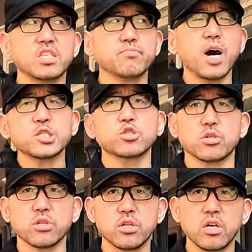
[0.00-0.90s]
is
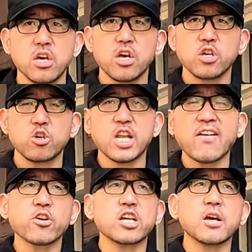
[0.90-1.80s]
muscle. You're
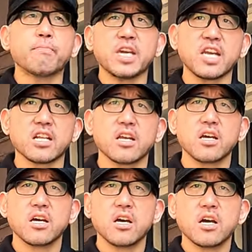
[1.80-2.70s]
never going to beat
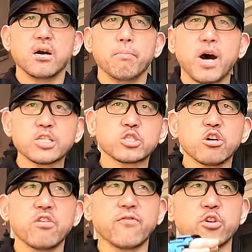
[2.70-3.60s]

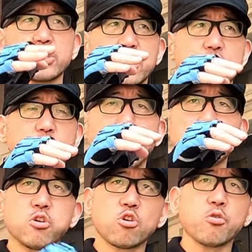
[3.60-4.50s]
muscle versus your
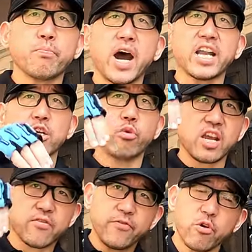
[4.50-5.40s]
pure body
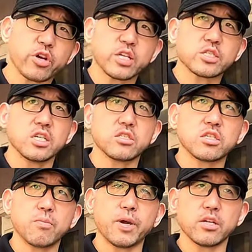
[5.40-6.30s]
weight focused
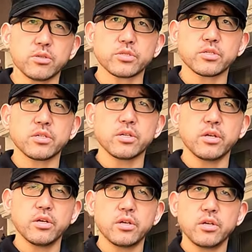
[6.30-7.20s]
onto the pedals.
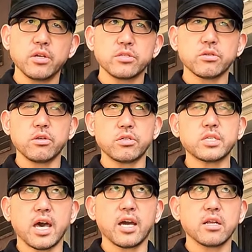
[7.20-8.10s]
So there's
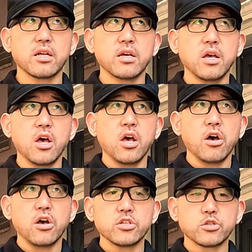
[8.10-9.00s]
that.
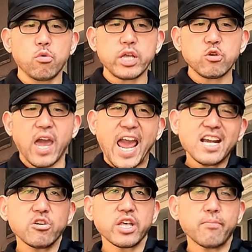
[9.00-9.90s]
So when you
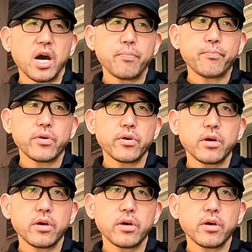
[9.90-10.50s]
angle them up,